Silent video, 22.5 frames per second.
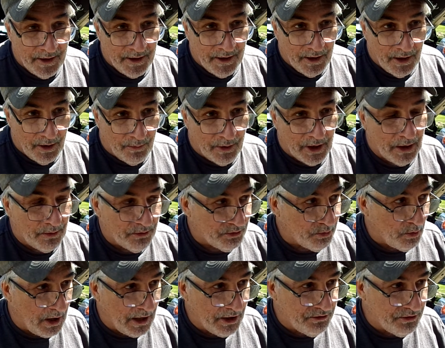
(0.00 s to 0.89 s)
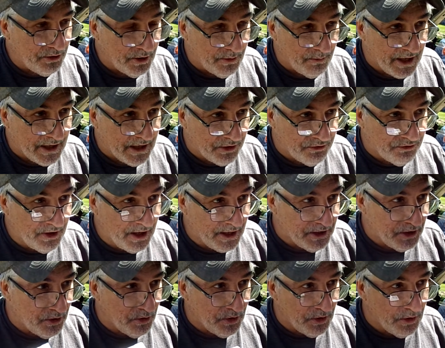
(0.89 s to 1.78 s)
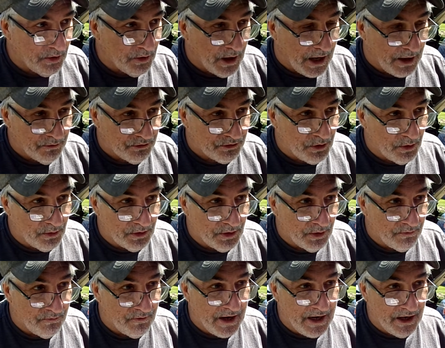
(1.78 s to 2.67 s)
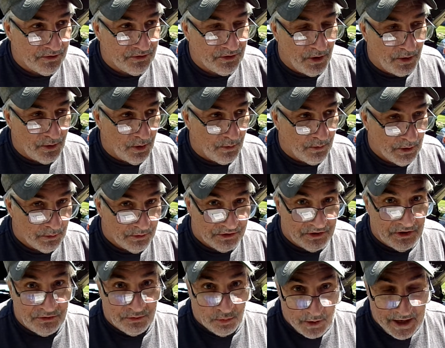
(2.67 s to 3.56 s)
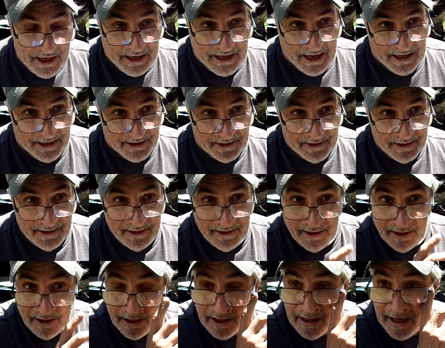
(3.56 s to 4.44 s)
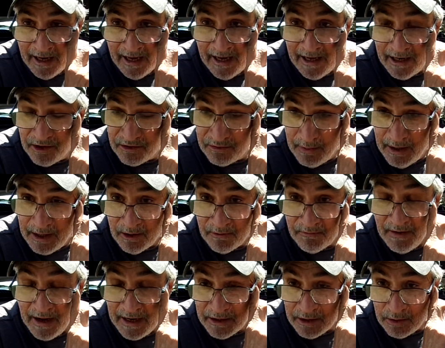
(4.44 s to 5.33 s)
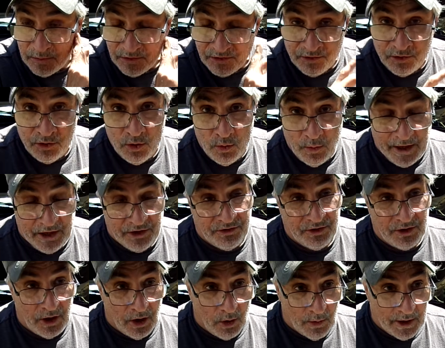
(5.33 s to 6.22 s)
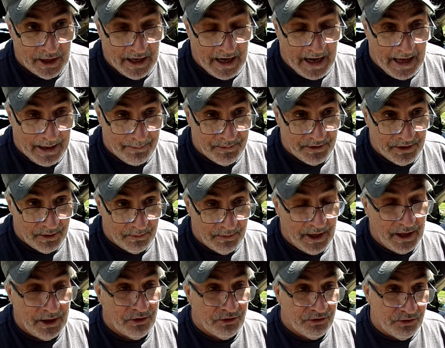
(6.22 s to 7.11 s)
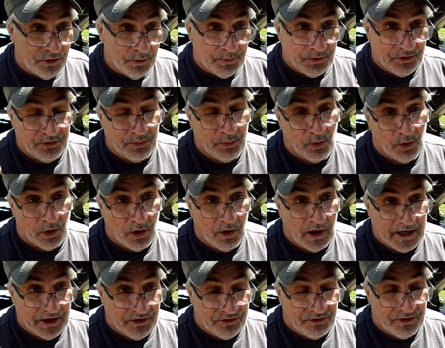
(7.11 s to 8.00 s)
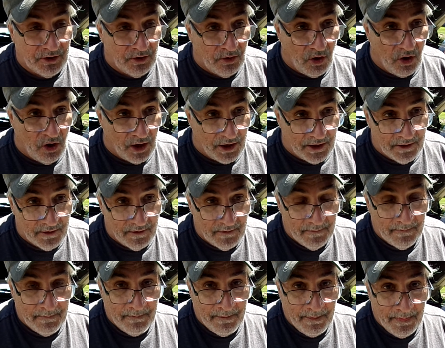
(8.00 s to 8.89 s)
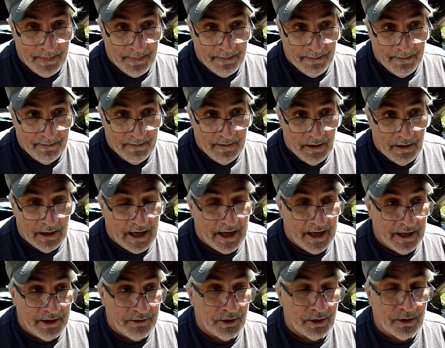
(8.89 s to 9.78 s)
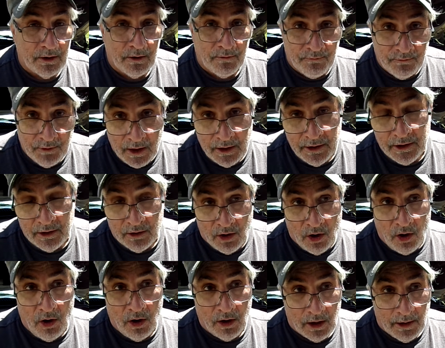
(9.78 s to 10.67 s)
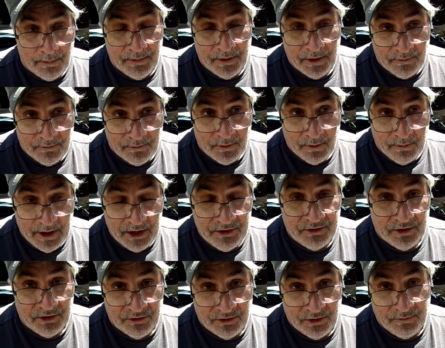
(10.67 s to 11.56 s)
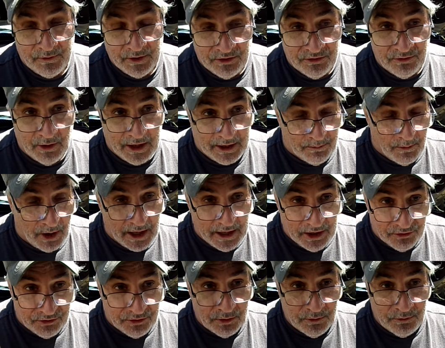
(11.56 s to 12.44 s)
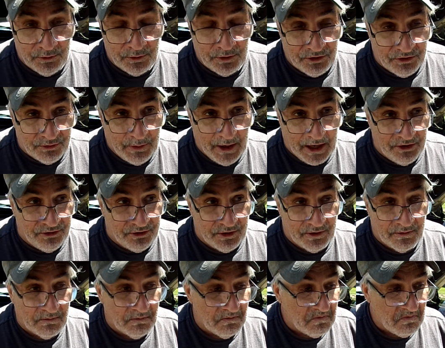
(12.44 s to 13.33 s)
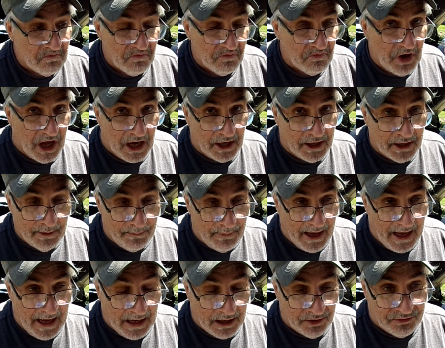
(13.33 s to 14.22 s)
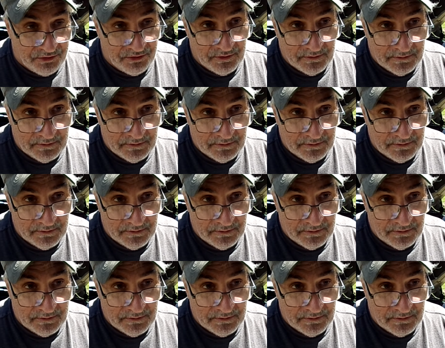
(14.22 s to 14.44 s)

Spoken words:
But I was watching them, like I said, I was going to Advanced Auto. It was this weekend, and as a matter of fact, it was 2 weeks ago when it happened to me. The Super Sport light's still on, and they're going to flunk your car up here for emissions if it's like mine's due for inspection. Not going to pass.